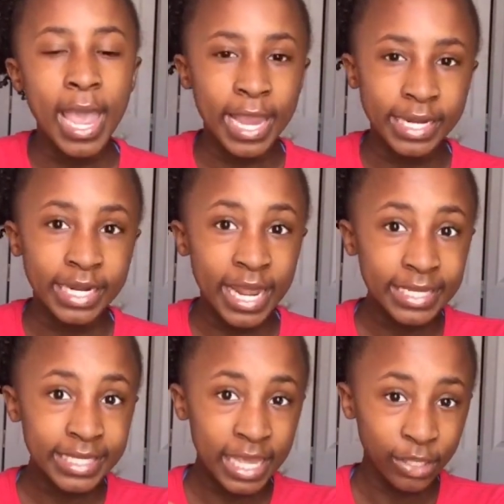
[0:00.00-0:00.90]
And the
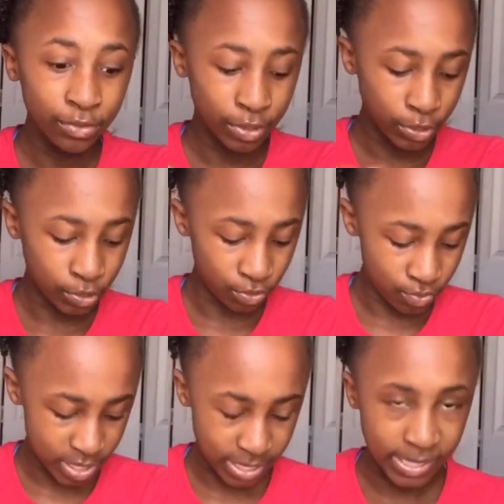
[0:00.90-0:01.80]
next thing you could
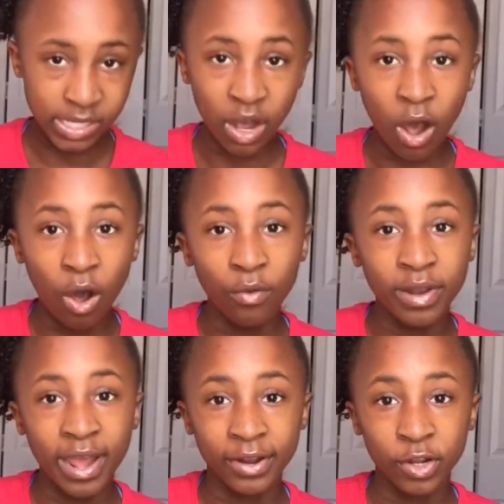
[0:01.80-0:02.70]
do is an
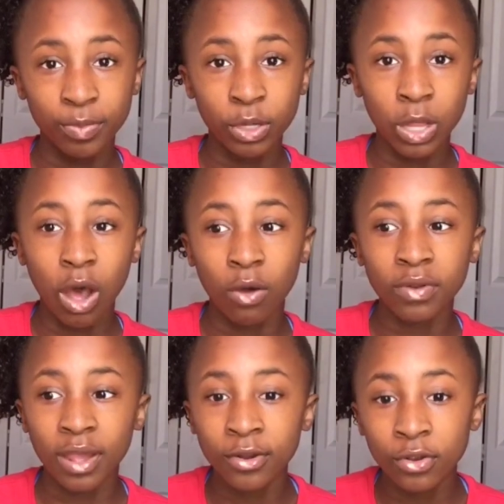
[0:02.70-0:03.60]
all-nighter. Pull an
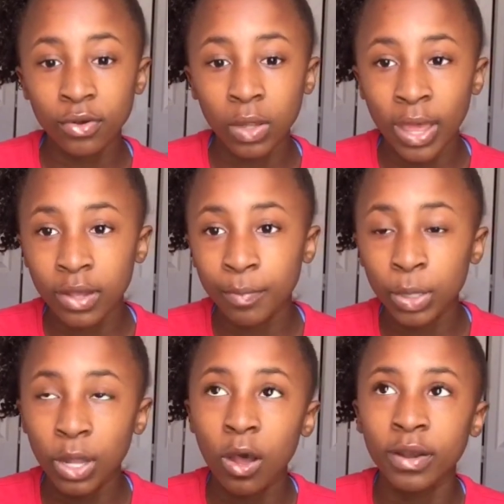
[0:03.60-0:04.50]
all-nighter. Like,
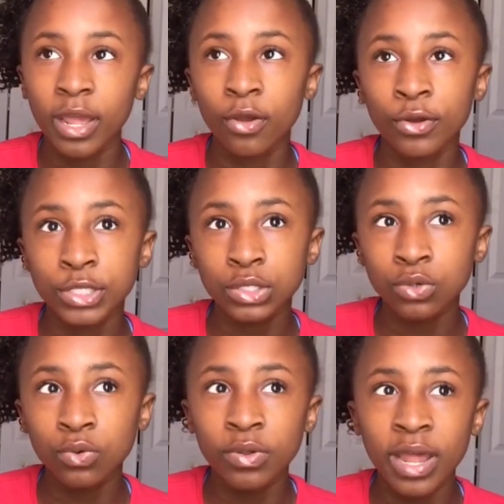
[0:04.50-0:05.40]
pull an all-nighter on a
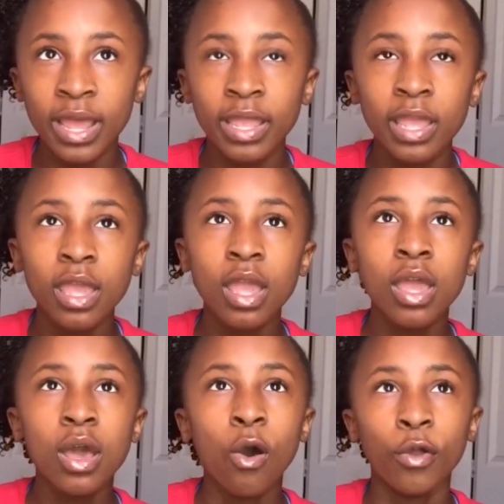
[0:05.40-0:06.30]
school night,
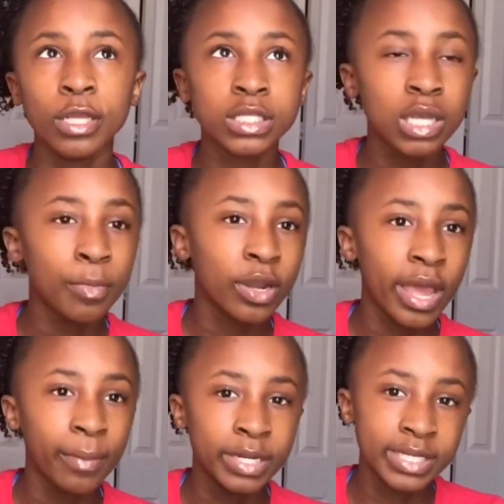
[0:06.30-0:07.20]
on a summer
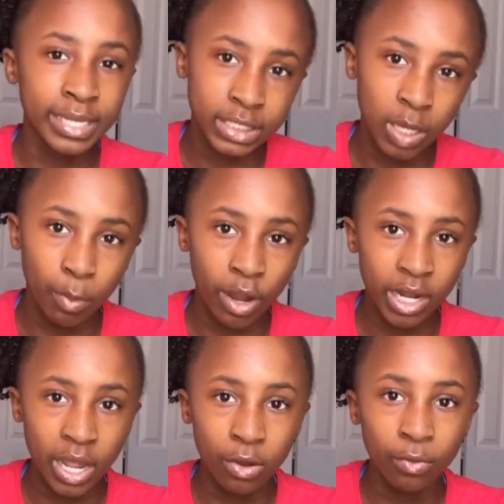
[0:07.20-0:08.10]
night. But it's not summer
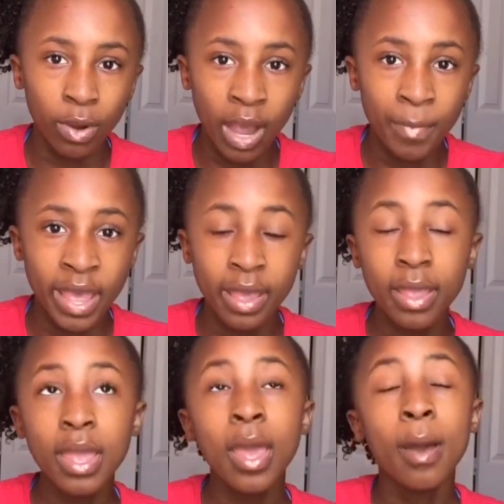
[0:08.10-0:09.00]
right now where I'm at.
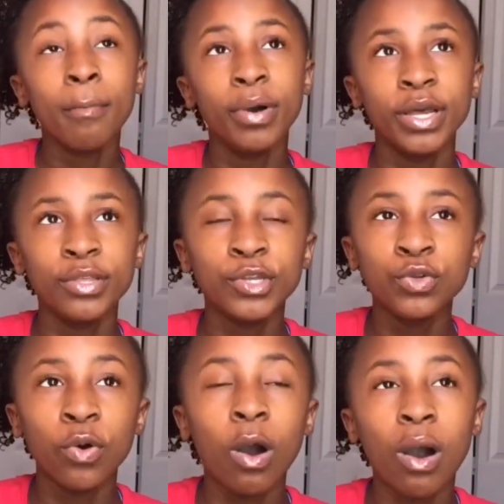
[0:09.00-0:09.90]
But you can
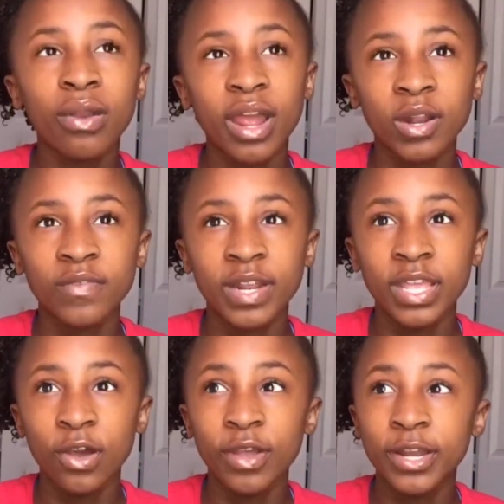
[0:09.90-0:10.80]
do an all-nighter
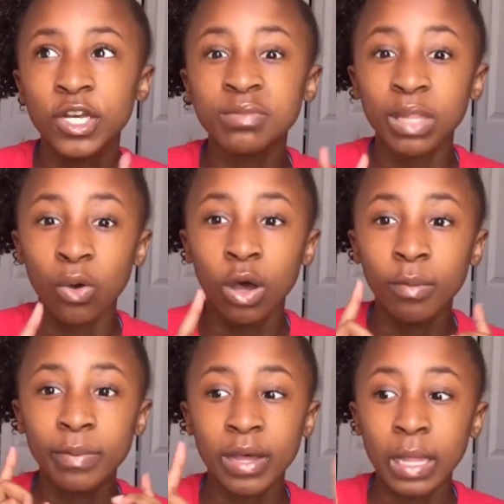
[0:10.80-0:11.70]
video, and those blow
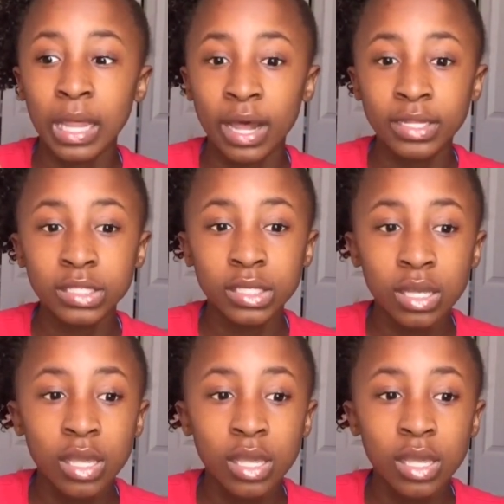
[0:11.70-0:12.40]
up a lot,